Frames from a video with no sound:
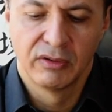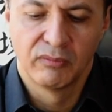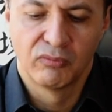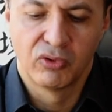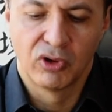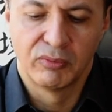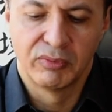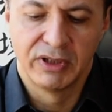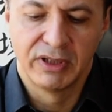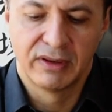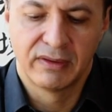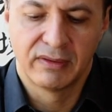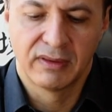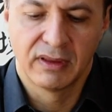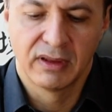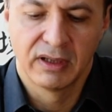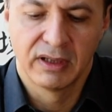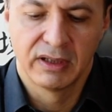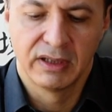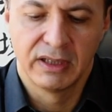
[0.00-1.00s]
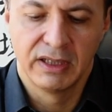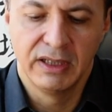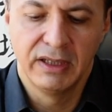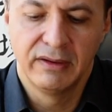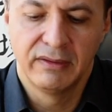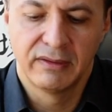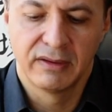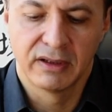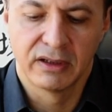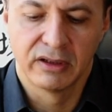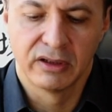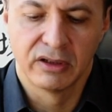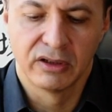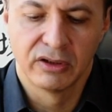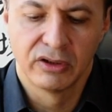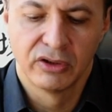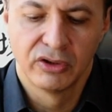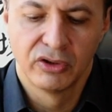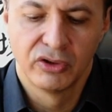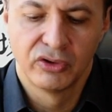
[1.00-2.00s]
probably it's
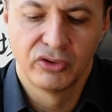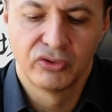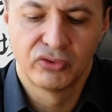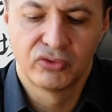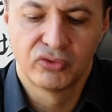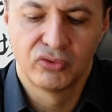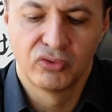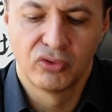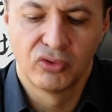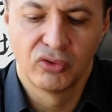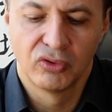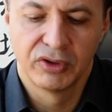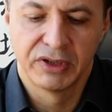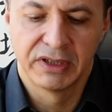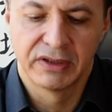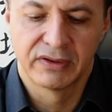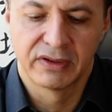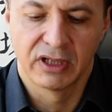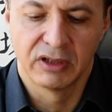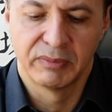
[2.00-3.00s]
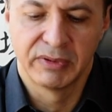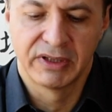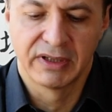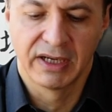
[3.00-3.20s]
easier to hold it a bit